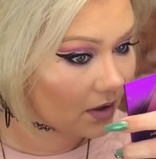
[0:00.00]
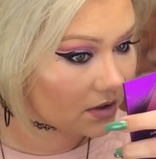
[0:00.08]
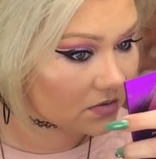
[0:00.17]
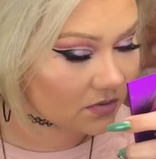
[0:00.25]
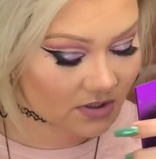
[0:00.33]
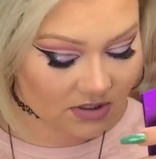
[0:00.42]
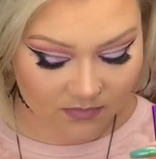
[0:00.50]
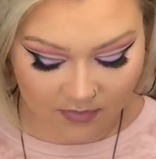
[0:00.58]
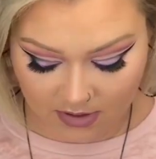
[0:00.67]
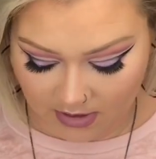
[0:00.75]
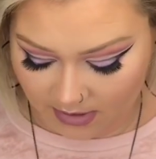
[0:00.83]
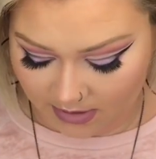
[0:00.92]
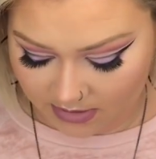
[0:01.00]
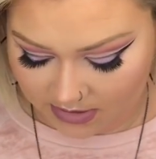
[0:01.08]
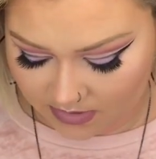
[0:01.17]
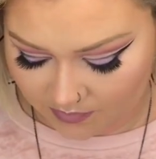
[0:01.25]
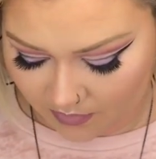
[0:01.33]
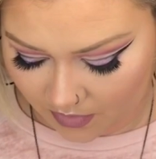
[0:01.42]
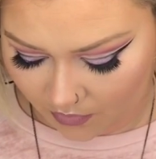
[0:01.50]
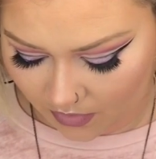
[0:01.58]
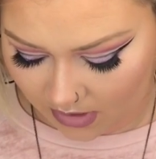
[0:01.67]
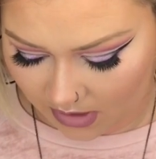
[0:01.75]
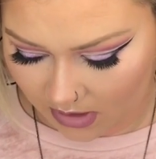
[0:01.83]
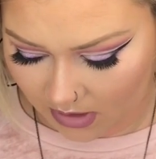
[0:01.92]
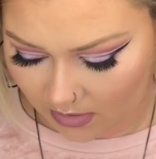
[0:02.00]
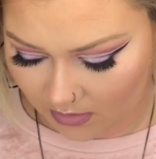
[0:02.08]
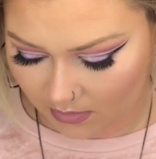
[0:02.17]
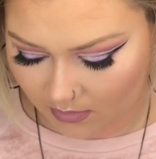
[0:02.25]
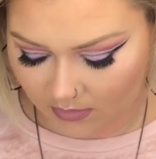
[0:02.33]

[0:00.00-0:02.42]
I just want it to be kind of smoky